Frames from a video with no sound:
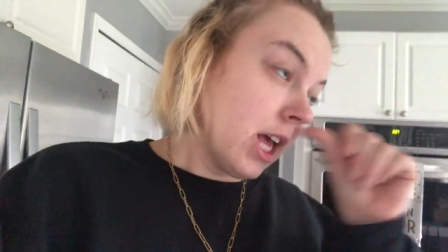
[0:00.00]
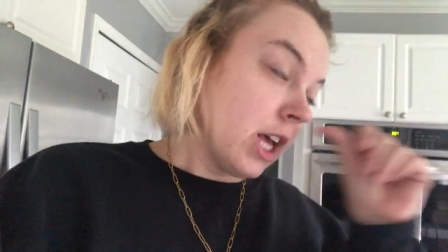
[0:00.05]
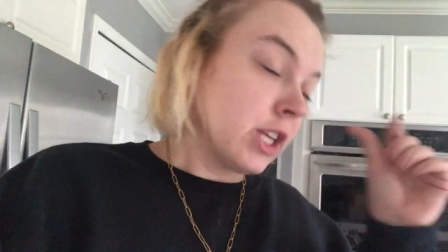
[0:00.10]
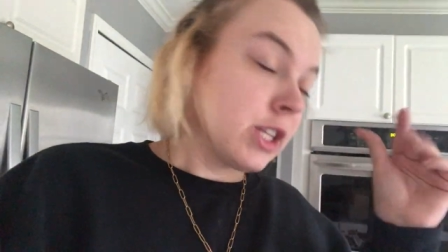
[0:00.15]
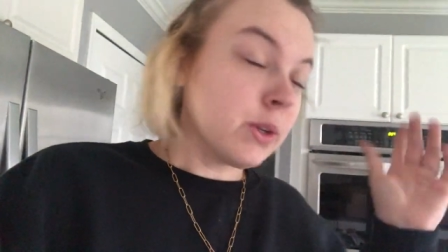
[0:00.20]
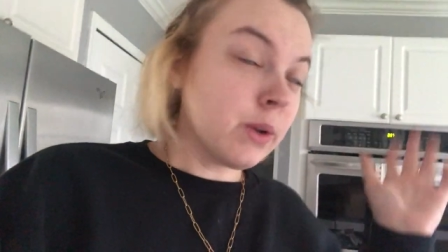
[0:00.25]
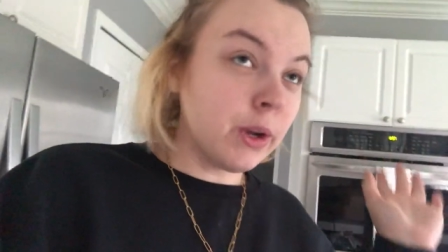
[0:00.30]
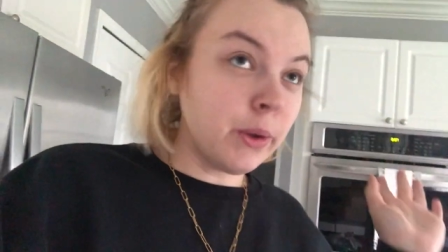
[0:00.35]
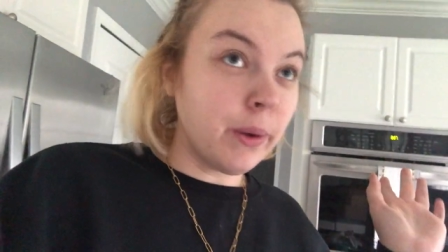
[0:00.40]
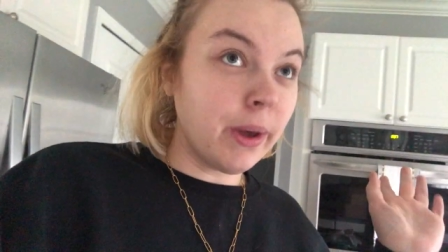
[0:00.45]

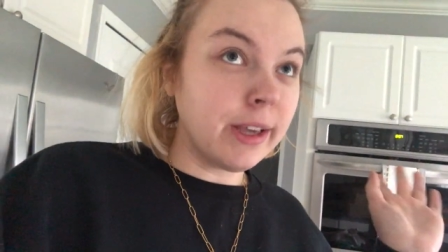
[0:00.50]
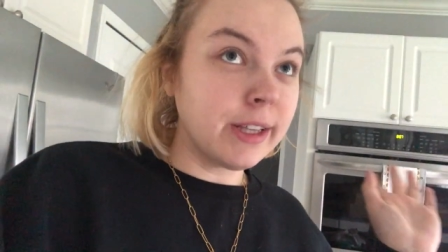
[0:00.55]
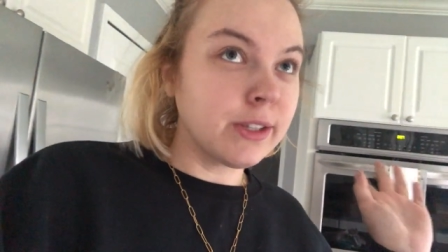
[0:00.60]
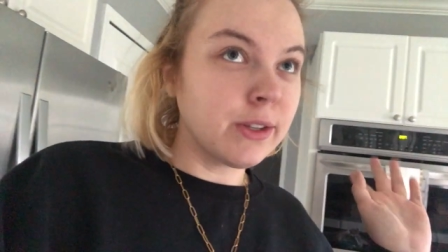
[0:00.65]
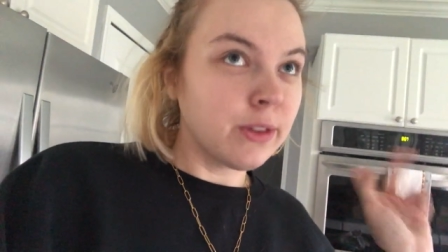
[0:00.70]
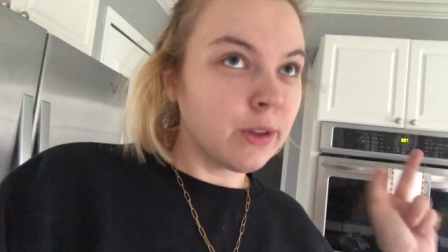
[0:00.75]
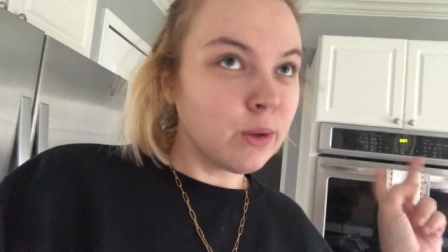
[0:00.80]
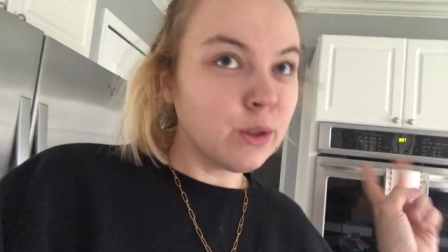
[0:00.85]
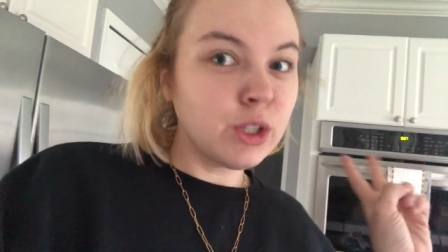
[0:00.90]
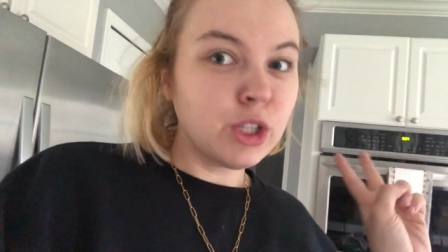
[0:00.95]
So, anyway, so
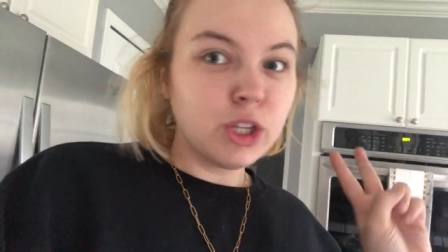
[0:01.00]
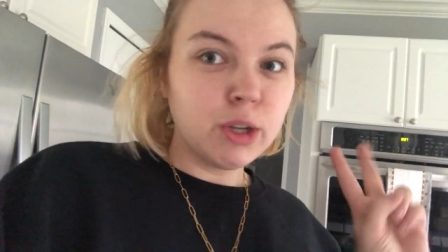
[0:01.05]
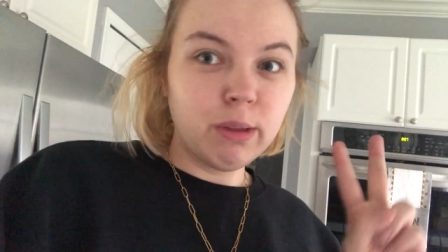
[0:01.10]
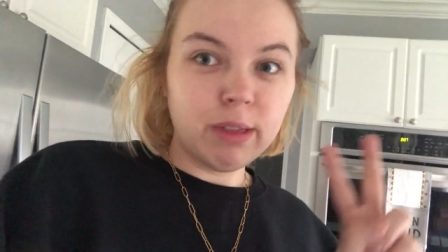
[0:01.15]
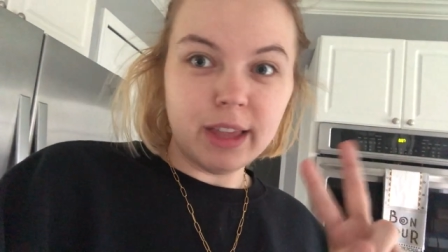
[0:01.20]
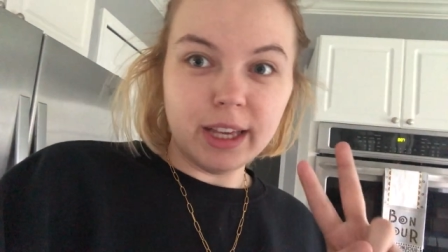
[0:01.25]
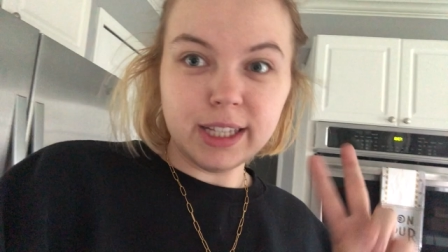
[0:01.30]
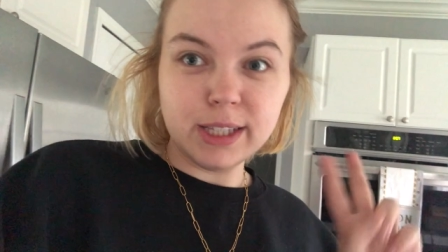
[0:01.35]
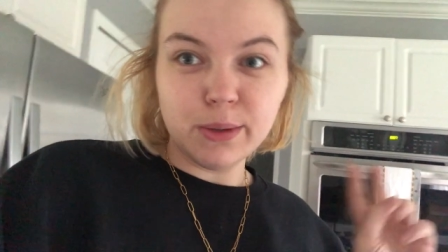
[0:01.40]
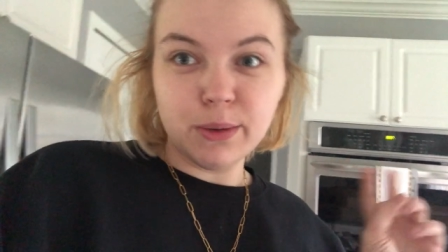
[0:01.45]
those two
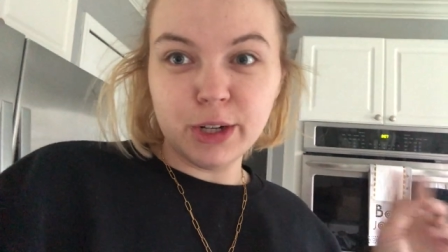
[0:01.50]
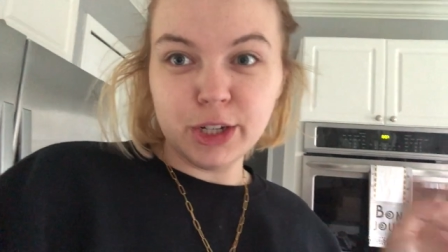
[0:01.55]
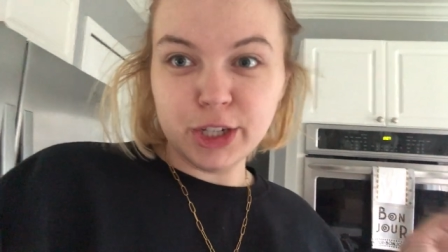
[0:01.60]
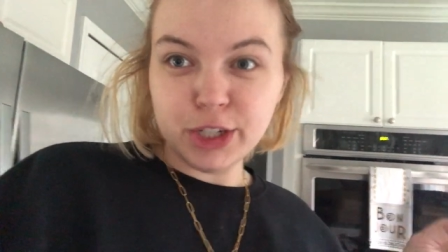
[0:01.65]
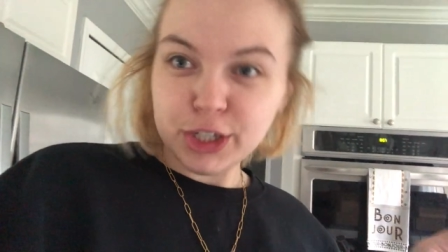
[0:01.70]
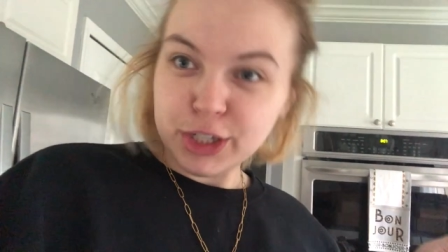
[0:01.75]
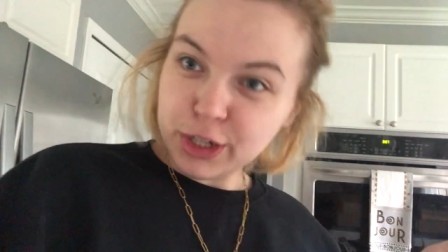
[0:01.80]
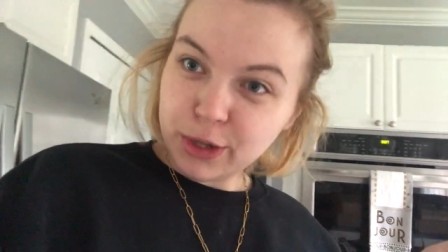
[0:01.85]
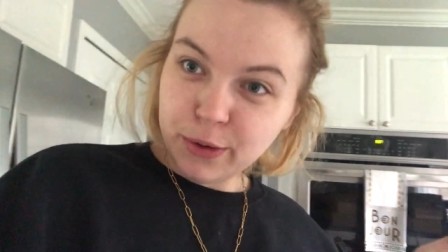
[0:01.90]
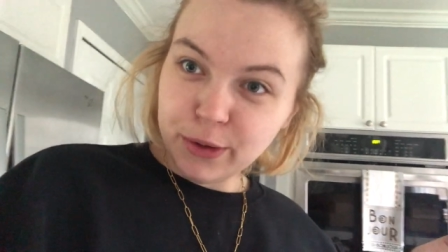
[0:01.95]
things I wanted to
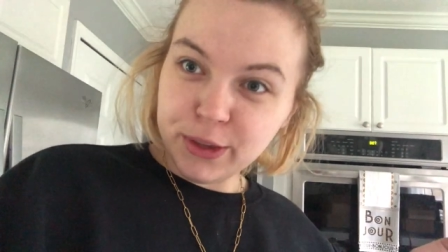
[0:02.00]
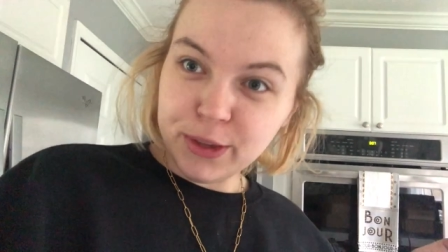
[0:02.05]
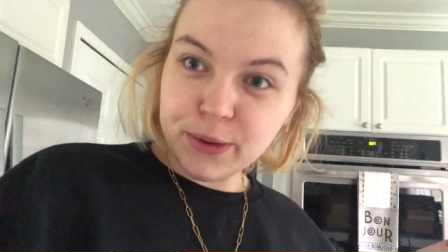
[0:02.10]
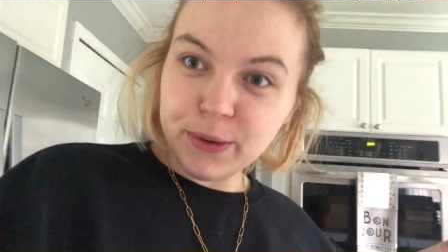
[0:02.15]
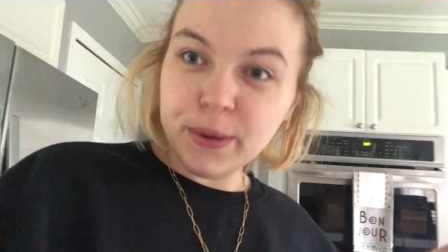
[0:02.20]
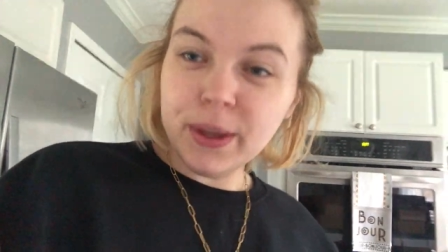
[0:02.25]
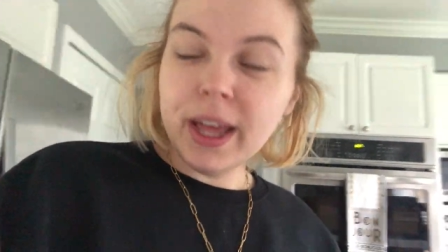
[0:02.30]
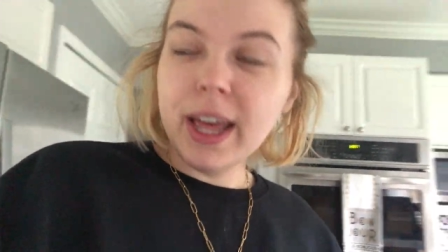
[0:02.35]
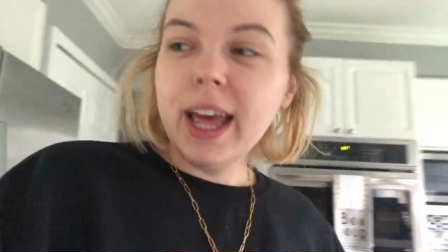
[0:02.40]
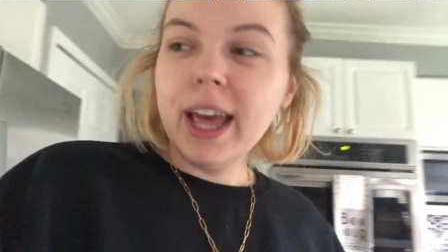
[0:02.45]
show you.